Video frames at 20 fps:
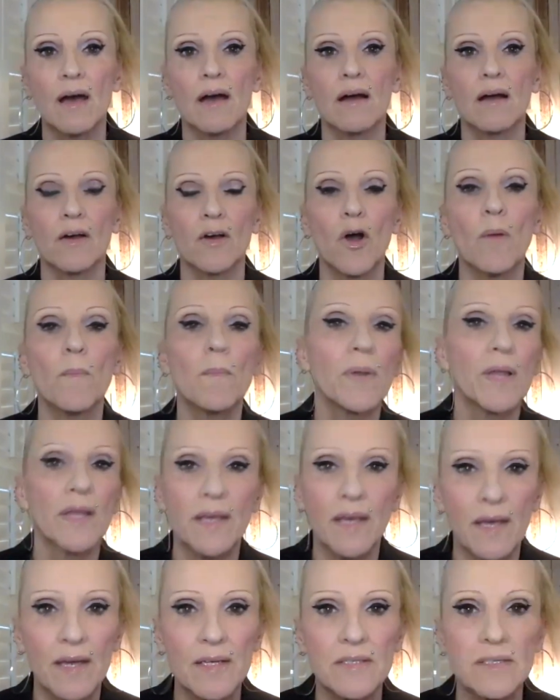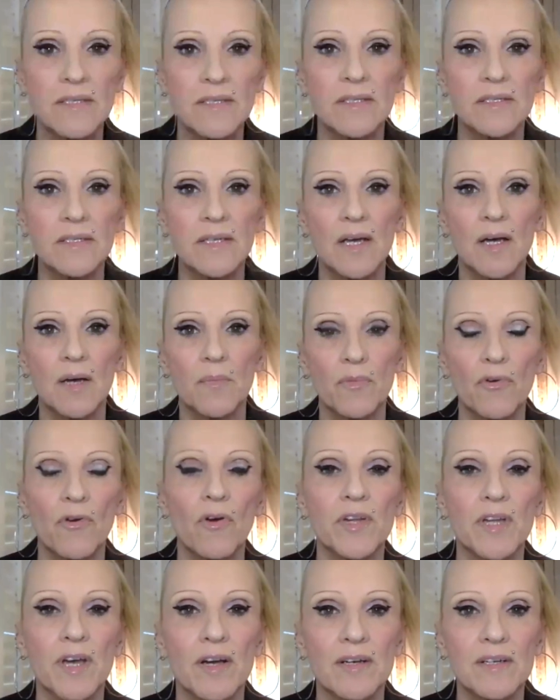complicated
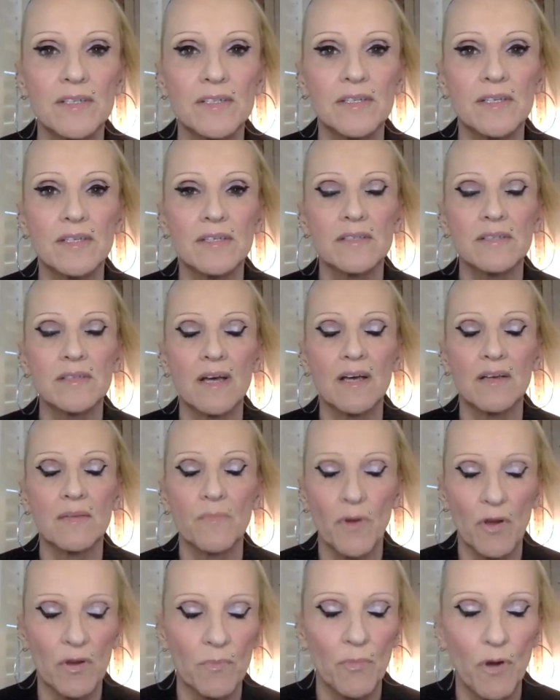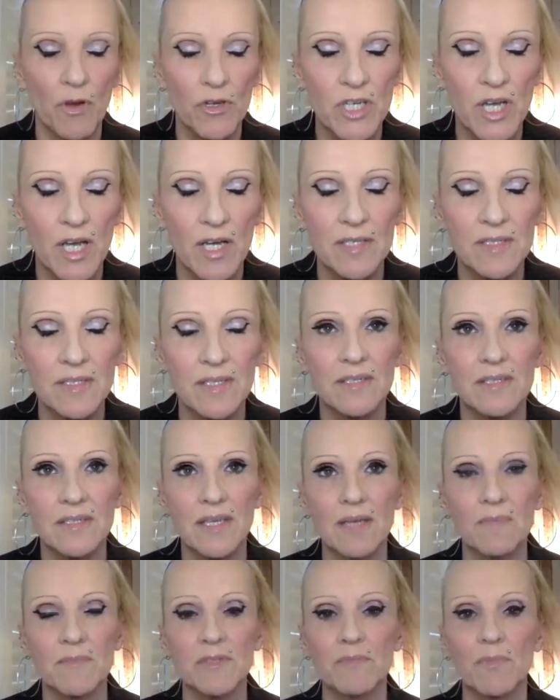projects. It
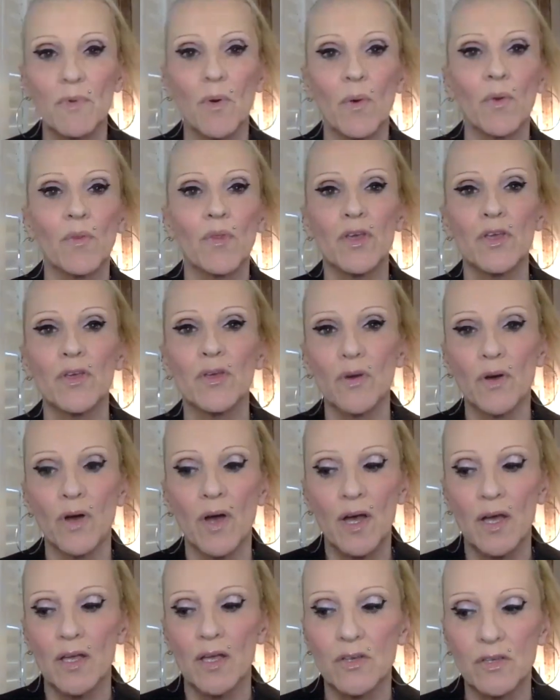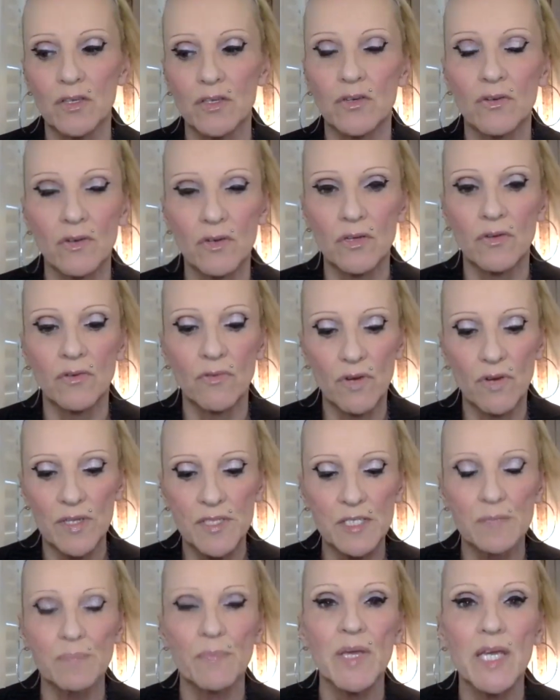seems more that you're in
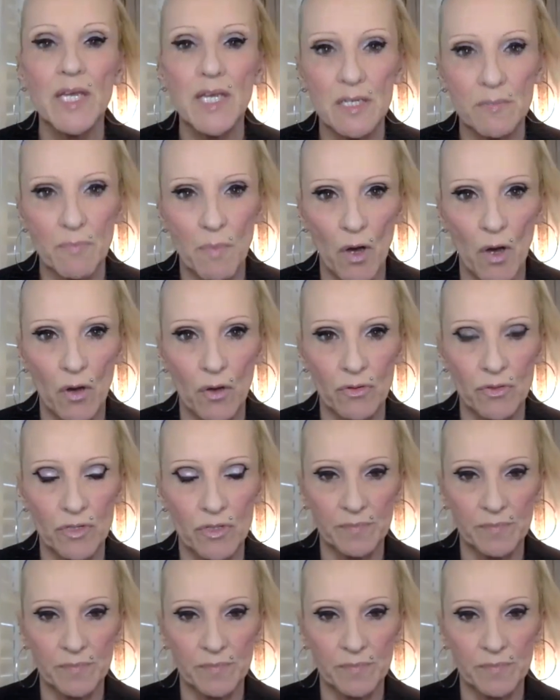speed mode.